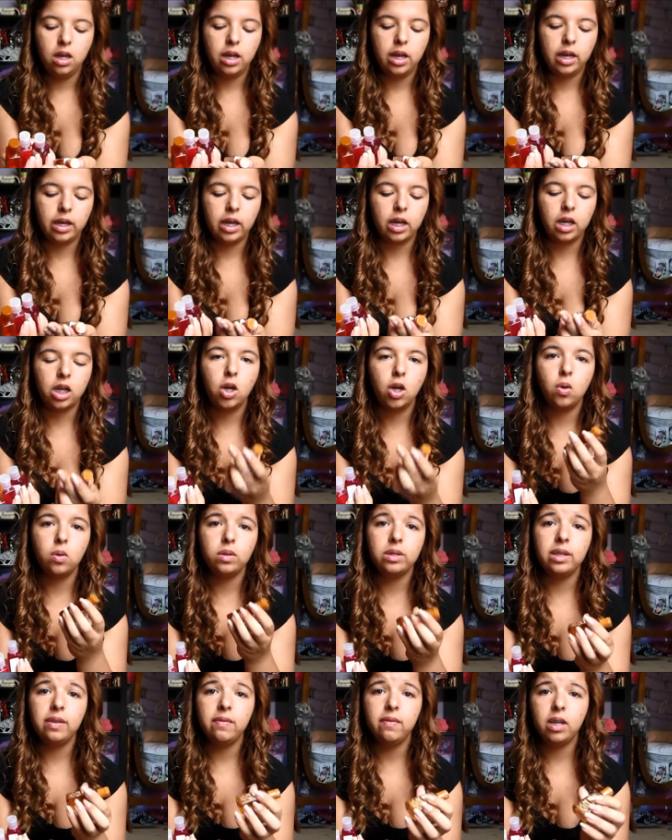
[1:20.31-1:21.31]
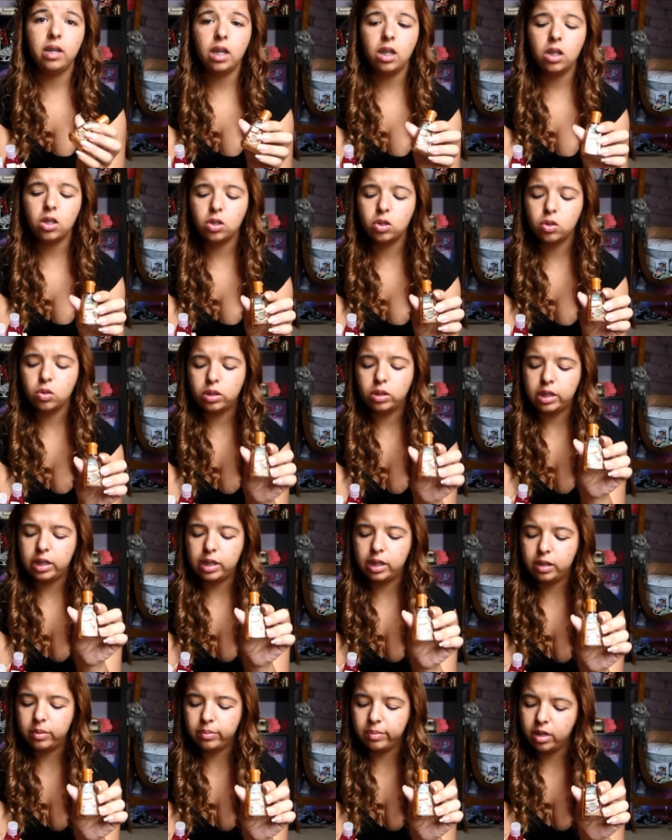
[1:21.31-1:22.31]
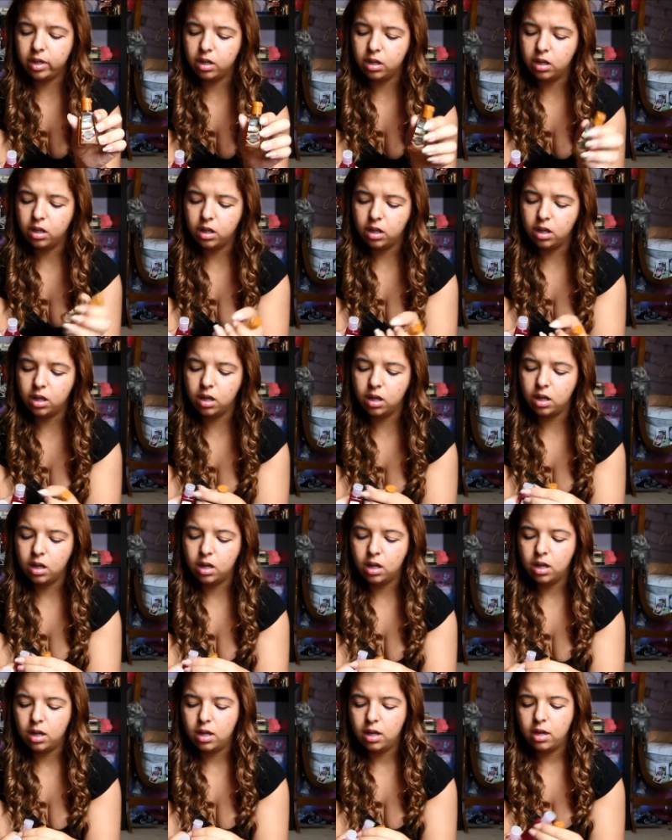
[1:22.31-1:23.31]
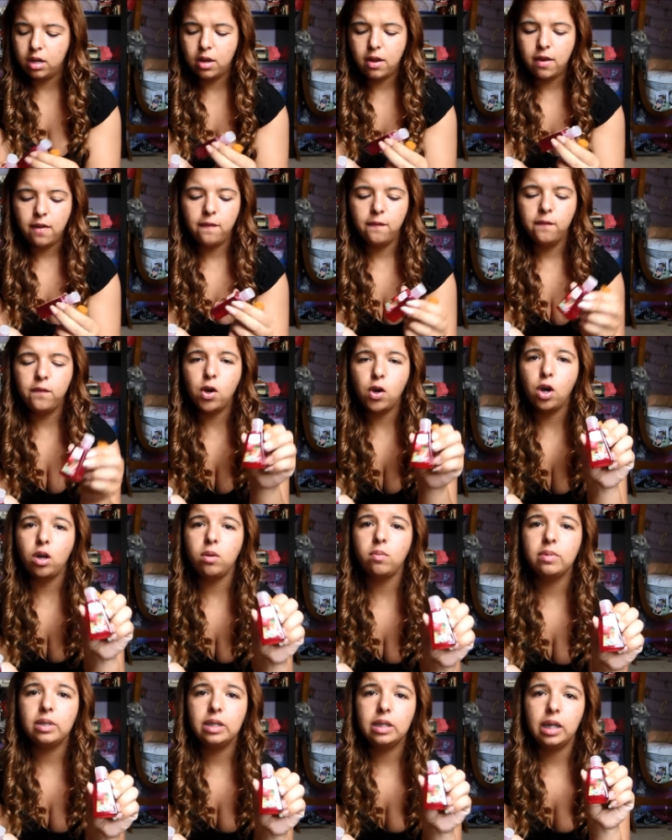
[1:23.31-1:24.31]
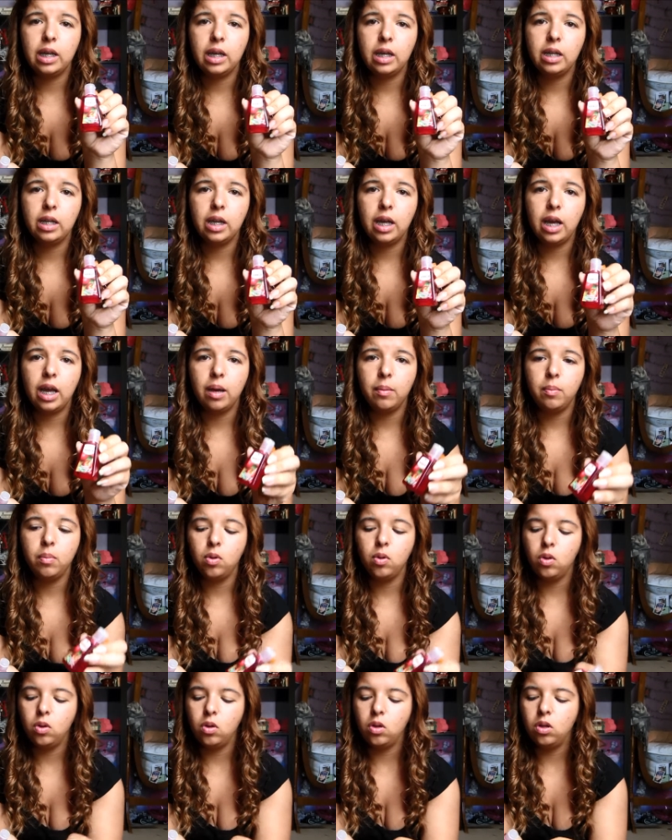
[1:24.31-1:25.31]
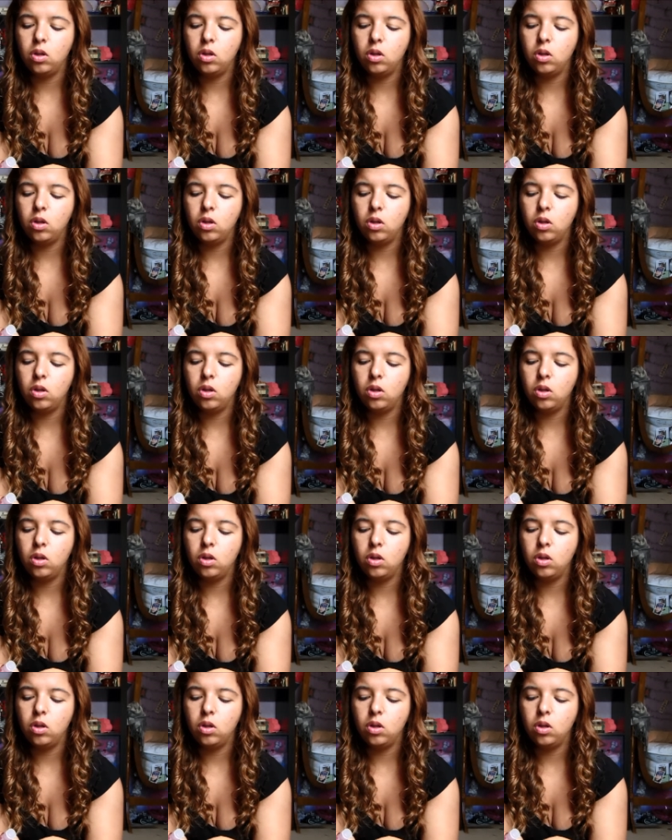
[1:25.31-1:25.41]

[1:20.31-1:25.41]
I got Cozy Vanilla Cream, Farm Stand Apple,